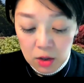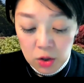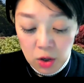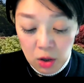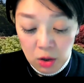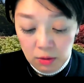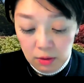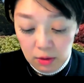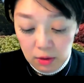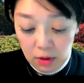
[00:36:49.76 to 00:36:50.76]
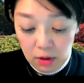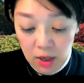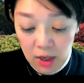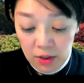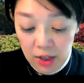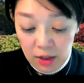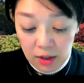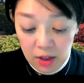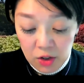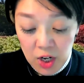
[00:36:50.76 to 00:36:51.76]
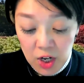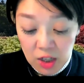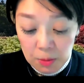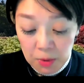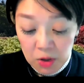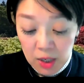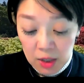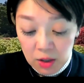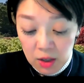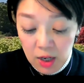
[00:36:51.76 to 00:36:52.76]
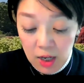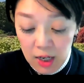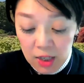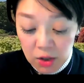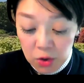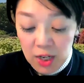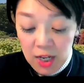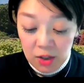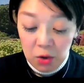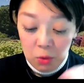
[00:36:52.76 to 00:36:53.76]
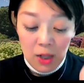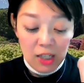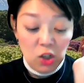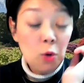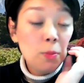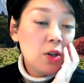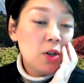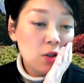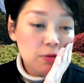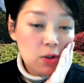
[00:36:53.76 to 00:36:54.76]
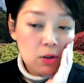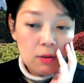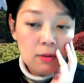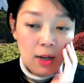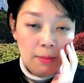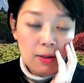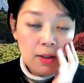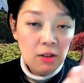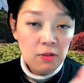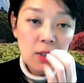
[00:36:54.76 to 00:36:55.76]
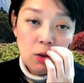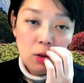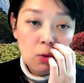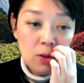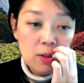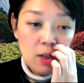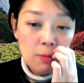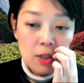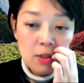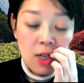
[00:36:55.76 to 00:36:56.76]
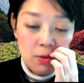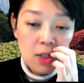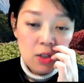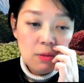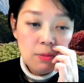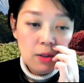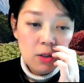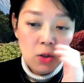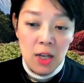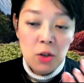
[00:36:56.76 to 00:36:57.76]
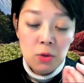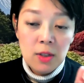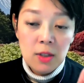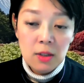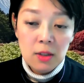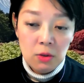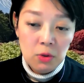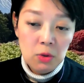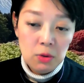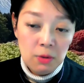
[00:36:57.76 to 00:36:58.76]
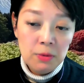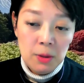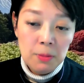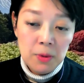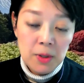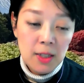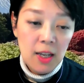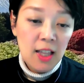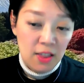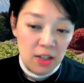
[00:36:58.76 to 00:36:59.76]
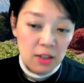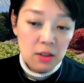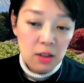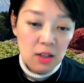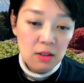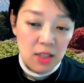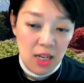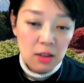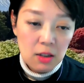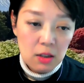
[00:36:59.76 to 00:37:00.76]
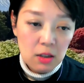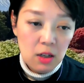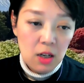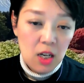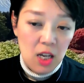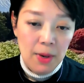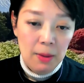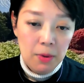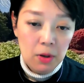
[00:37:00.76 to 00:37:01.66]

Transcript: So I think JS's project is to get the goodwill and cooperation of, government and colonial subjects outside Japan. So I use this soft diplomacy in this sense in my